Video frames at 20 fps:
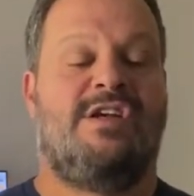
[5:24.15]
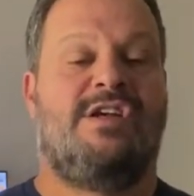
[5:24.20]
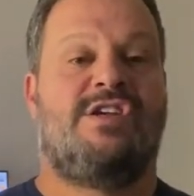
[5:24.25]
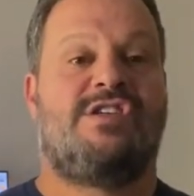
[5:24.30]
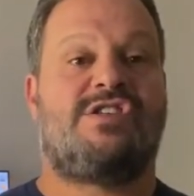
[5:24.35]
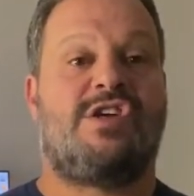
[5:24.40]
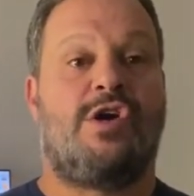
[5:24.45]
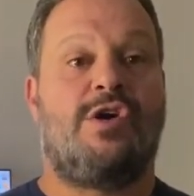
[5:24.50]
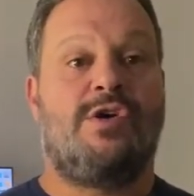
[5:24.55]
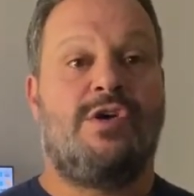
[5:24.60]

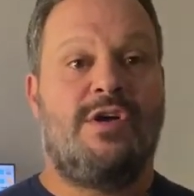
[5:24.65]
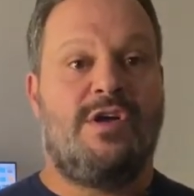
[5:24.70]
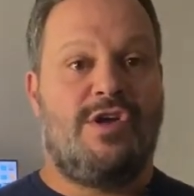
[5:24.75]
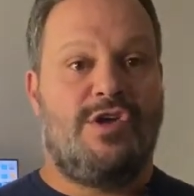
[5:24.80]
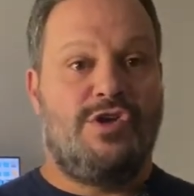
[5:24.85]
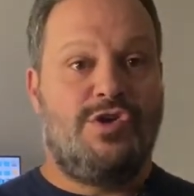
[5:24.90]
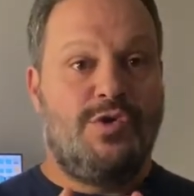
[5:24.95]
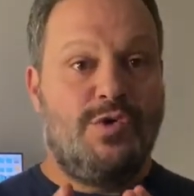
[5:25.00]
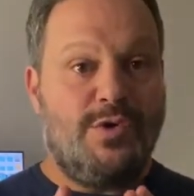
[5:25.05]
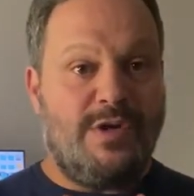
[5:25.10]
So
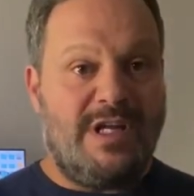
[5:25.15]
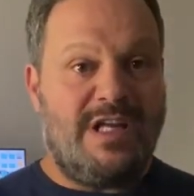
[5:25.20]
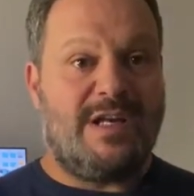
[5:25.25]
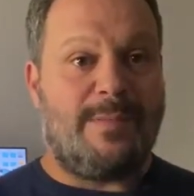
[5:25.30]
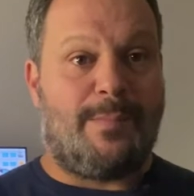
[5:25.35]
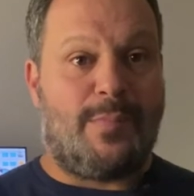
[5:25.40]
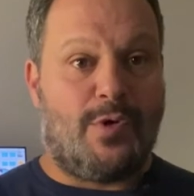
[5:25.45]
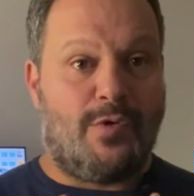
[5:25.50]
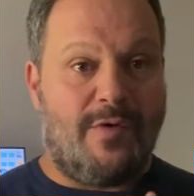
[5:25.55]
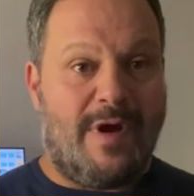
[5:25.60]
you need a
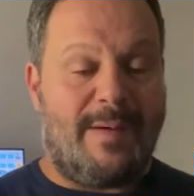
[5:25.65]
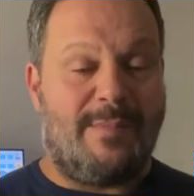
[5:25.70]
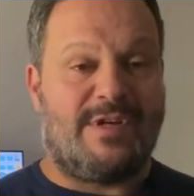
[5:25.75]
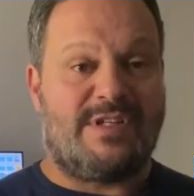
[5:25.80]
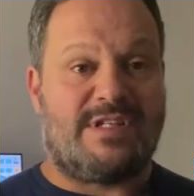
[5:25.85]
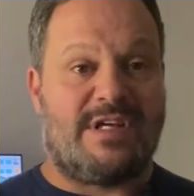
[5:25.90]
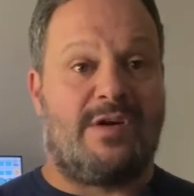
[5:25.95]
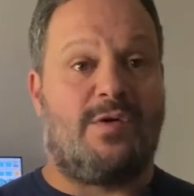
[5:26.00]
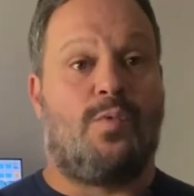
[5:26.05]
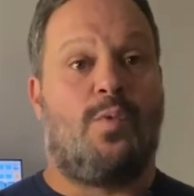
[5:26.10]

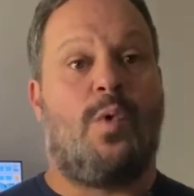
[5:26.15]
parameter.